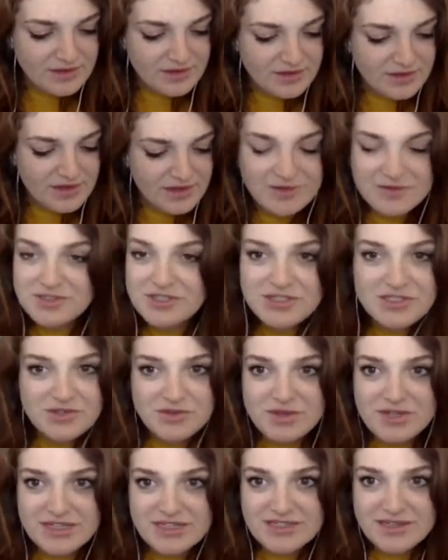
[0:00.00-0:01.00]
it was just
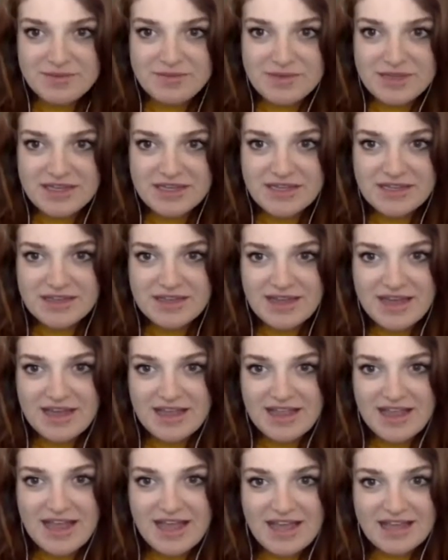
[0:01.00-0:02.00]
always something that
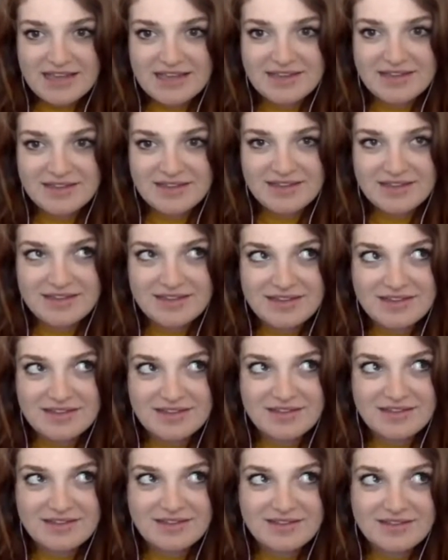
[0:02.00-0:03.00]
I
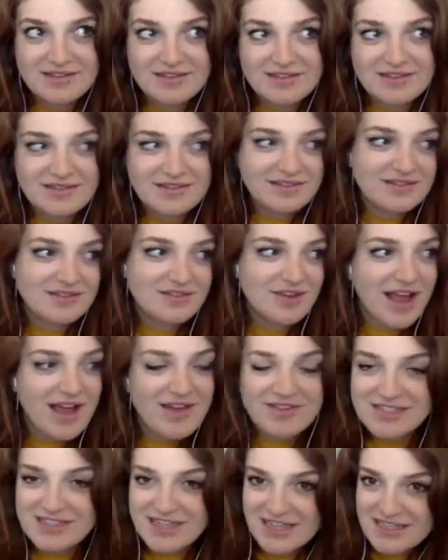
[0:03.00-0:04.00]

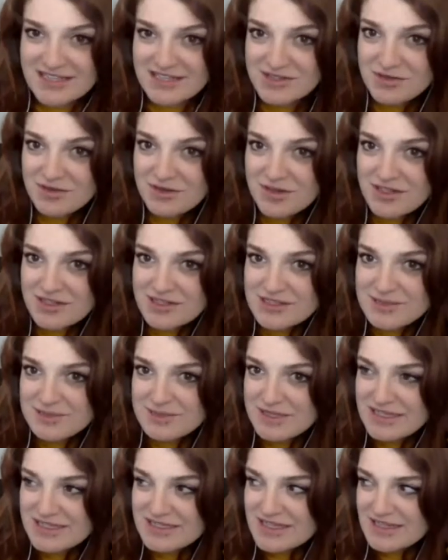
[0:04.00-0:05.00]
gravitated towards,
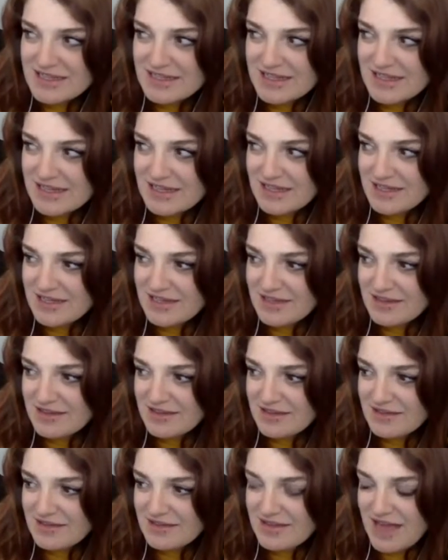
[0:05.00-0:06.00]
because I think
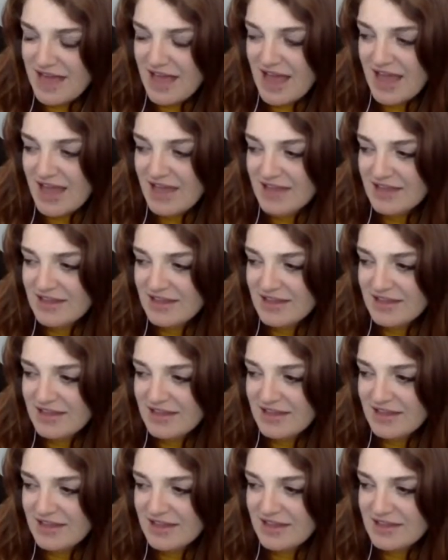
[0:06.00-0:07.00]
that
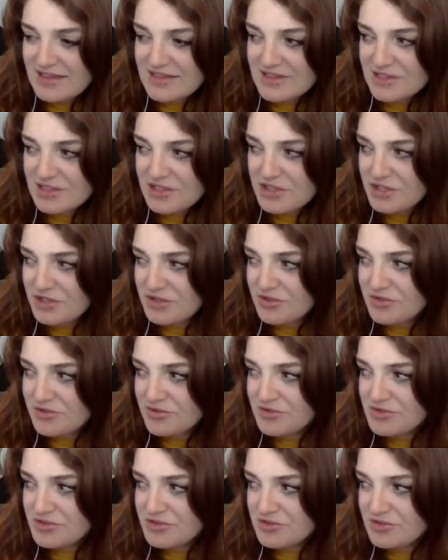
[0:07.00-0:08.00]
it's a
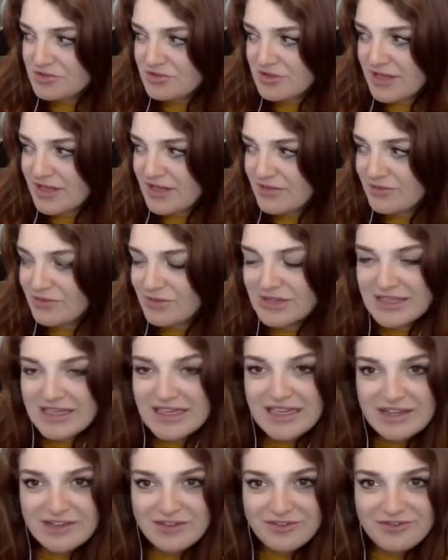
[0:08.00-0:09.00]
huge, like,
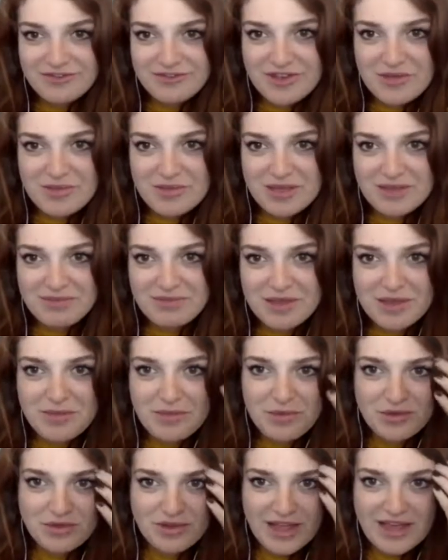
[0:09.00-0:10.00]
relief. I mean,
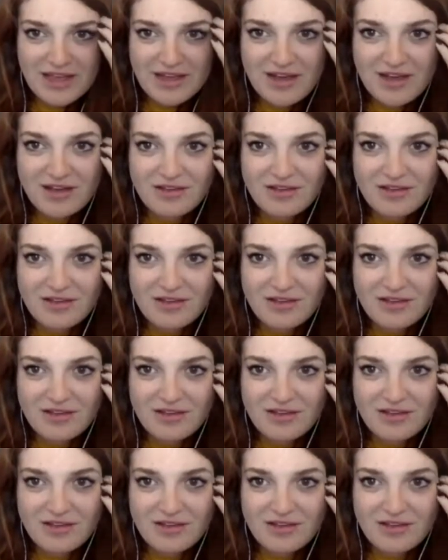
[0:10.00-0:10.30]
people like